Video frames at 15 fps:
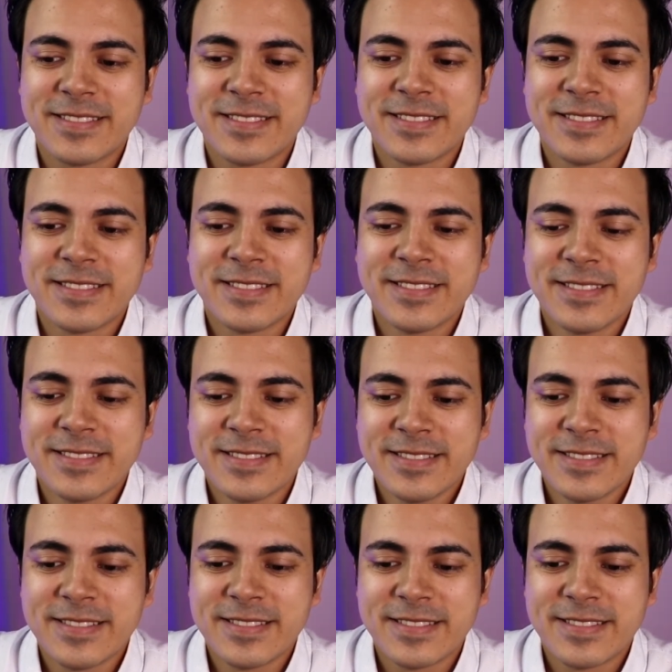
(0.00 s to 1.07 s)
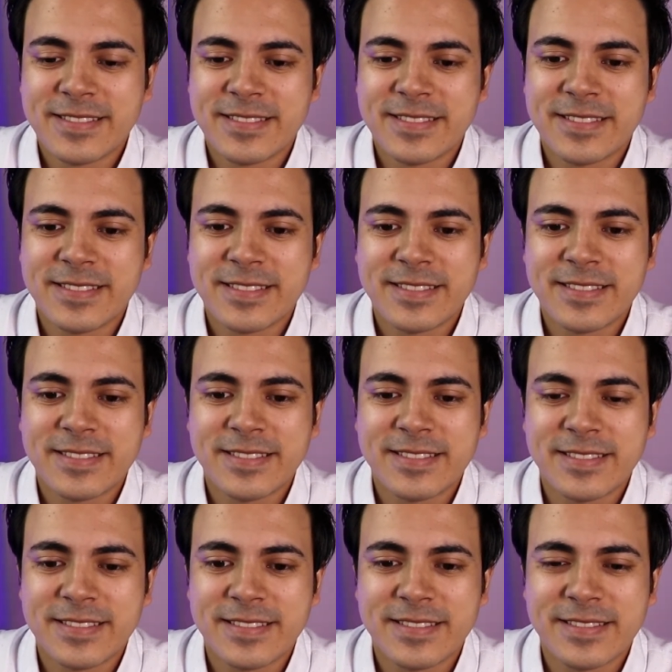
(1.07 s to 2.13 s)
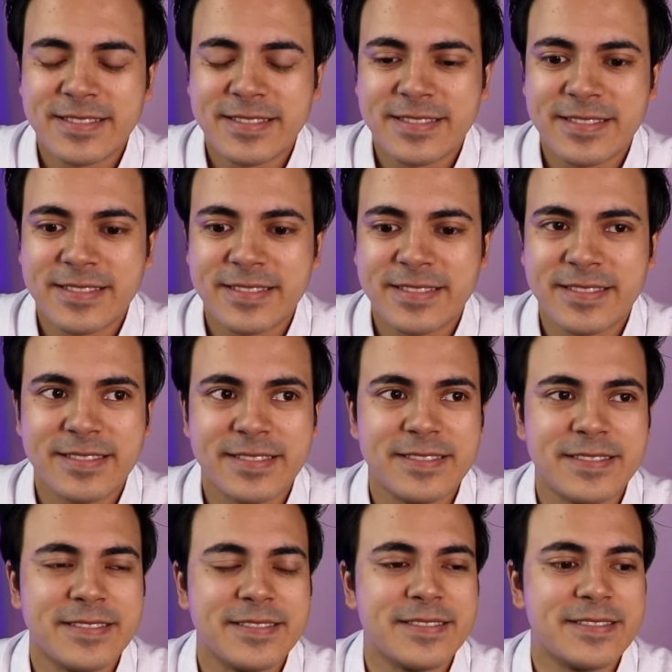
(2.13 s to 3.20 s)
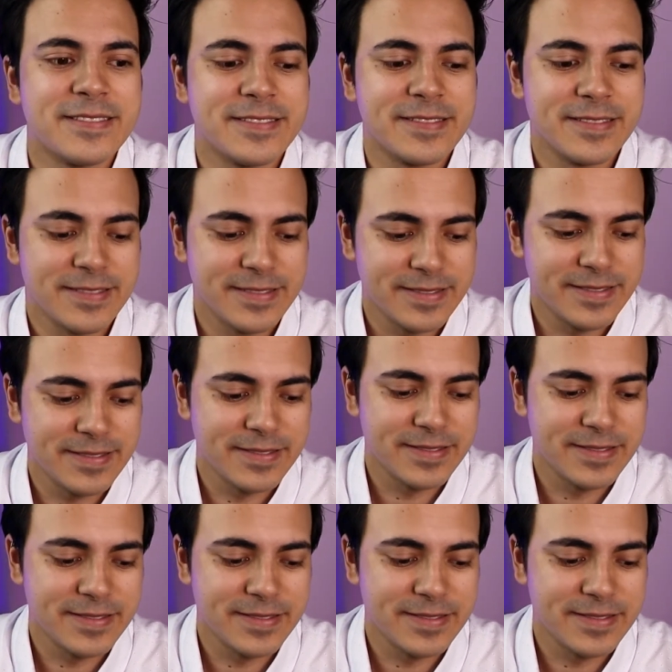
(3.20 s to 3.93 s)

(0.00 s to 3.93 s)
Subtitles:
(silent)